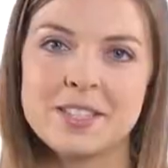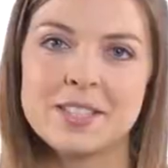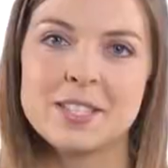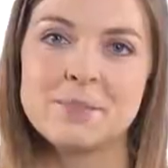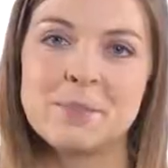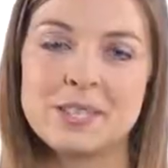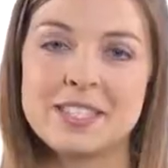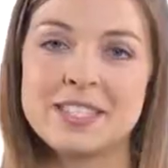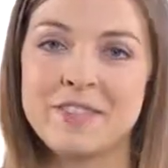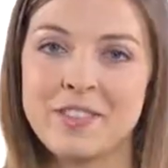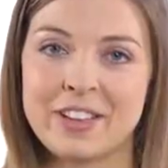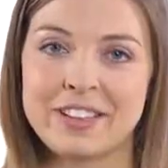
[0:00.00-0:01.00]

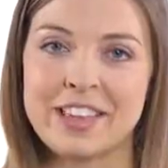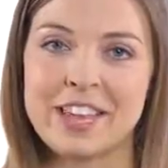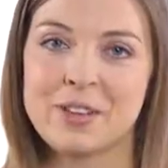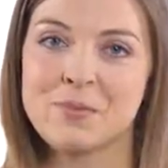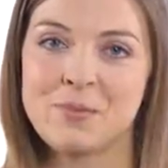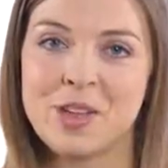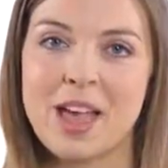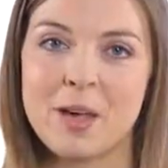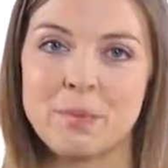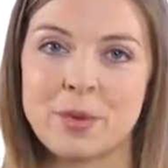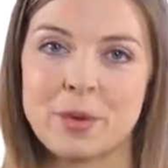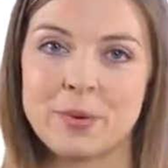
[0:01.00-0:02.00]
Specifically, we'll
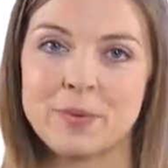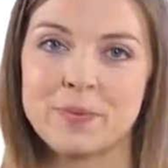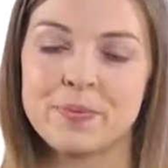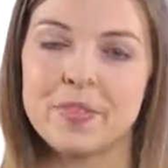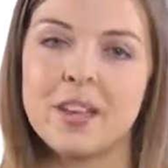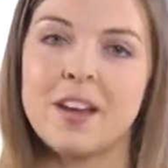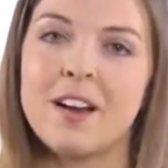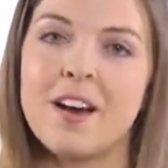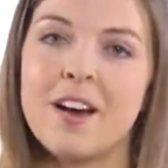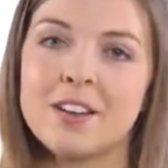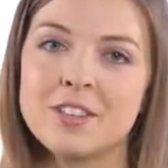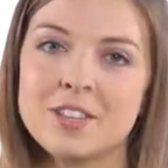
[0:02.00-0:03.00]
help you
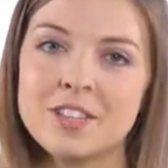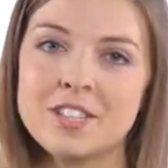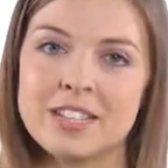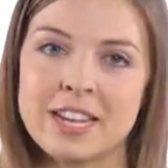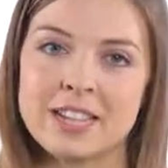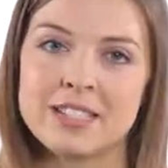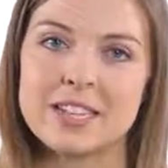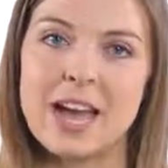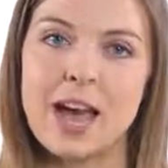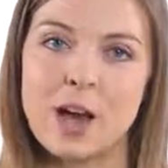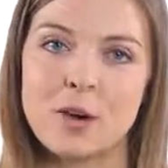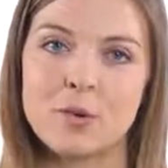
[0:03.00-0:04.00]
understand
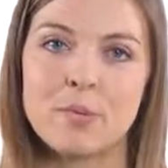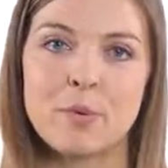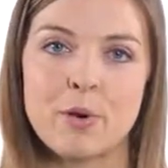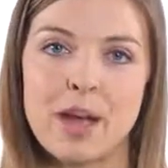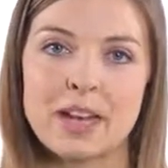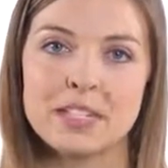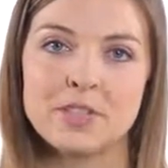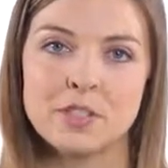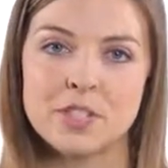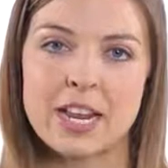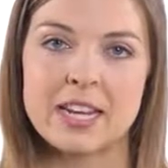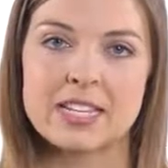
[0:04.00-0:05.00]
how proactive
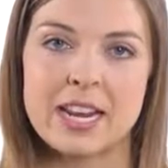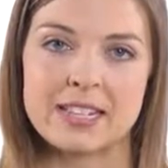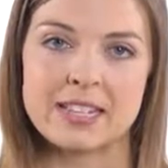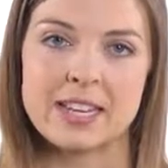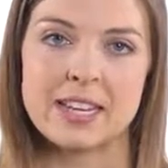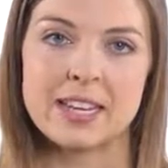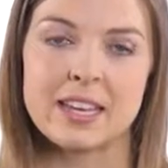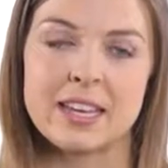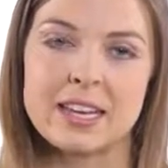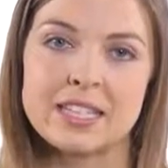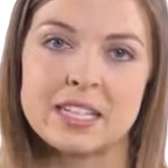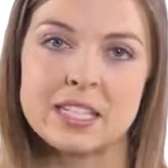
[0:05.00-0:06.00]
genetic testing can
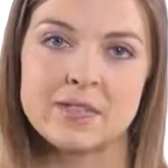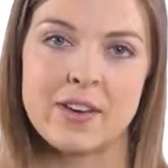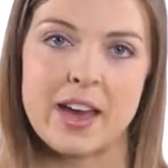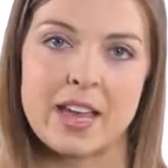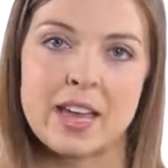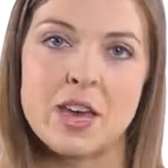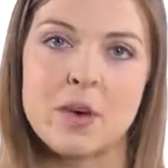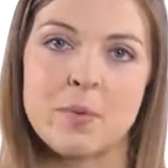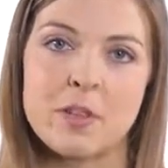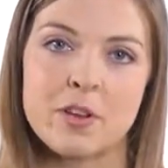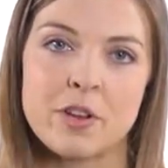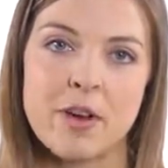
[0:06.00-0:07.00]
identify
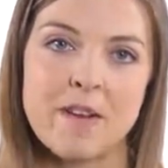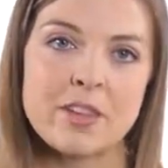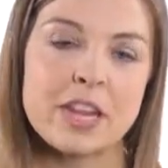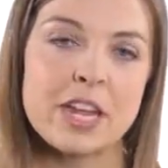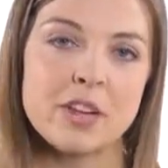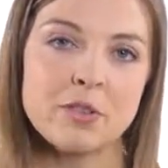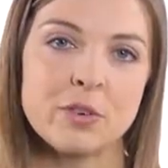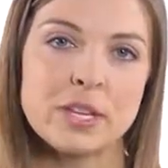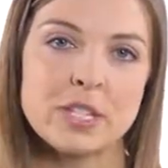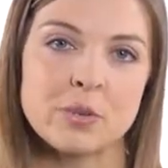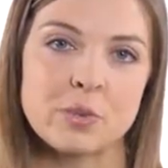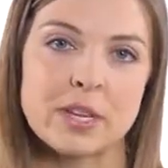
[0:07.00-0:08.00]
whether you have an
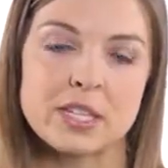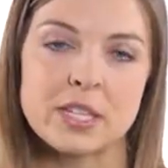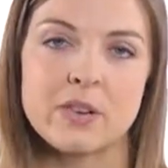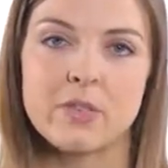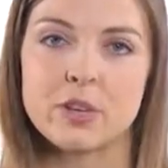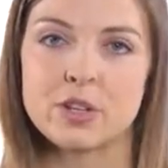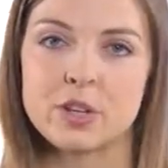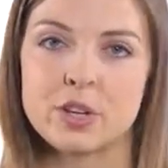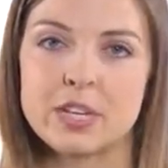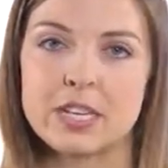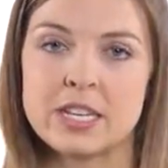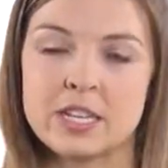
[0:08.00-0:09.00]
increased risk for
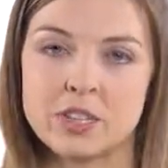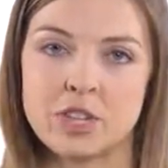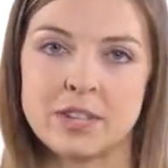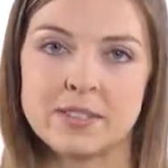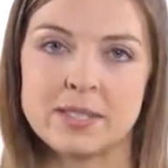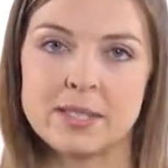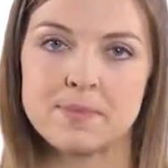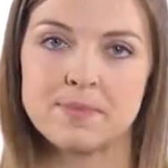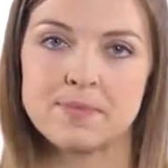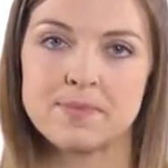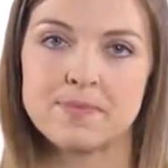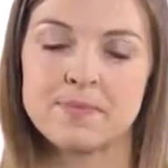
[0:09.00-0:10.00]
certain conditions.
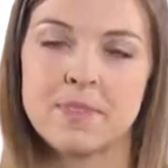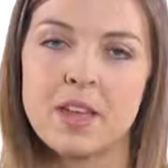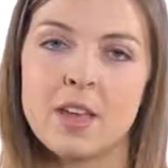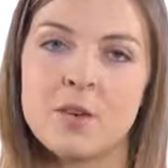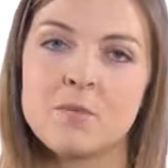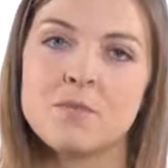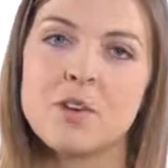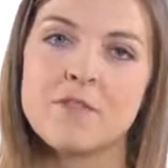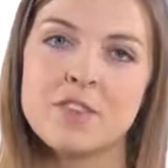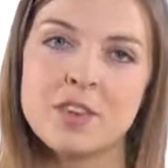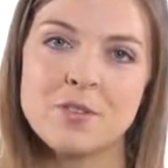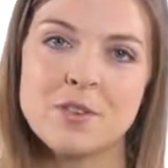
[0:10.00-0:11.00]

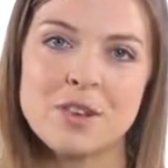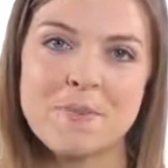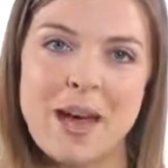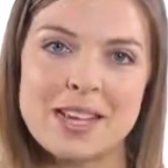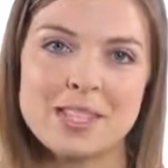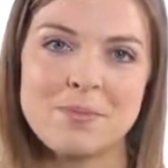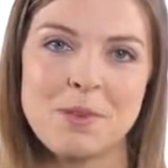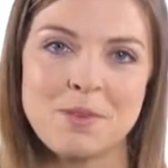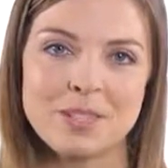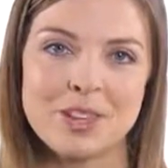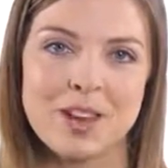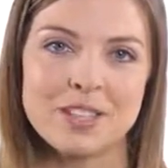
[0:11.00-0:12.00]
Review your possible
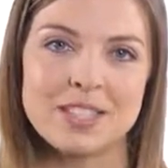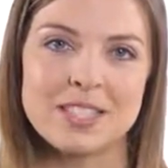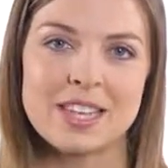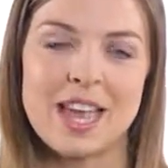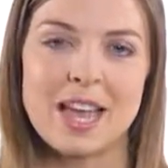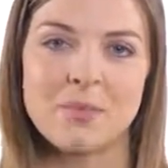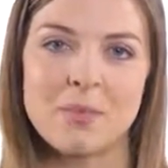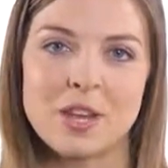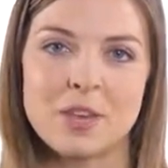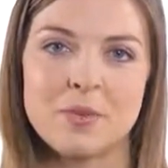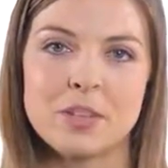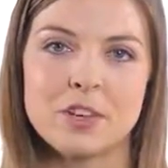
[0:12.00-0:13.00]
results and
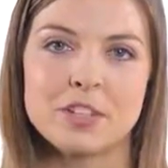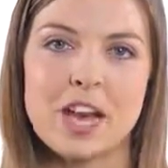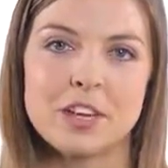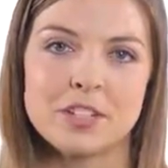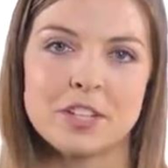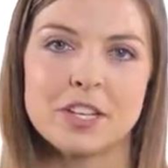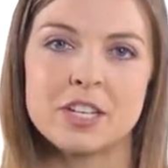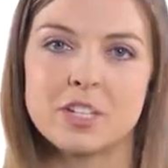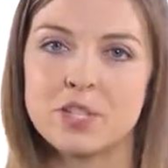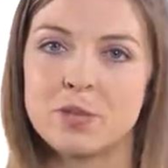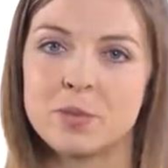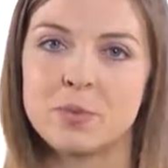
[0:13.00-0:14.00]
what you and your doctor can
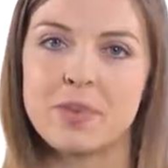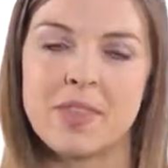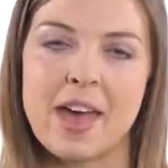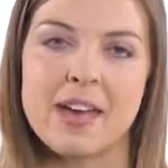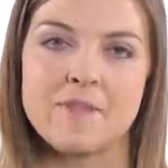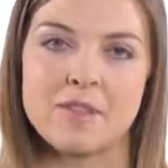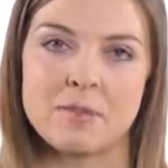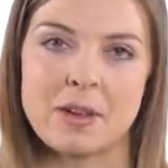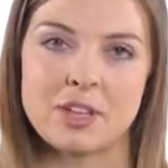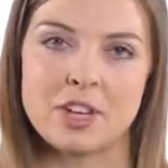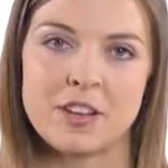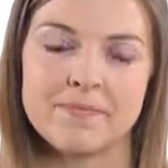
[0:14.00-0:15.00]
do with that
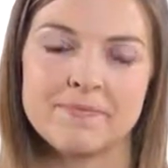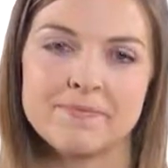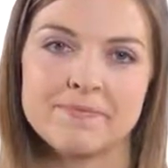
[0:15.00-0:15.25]
information.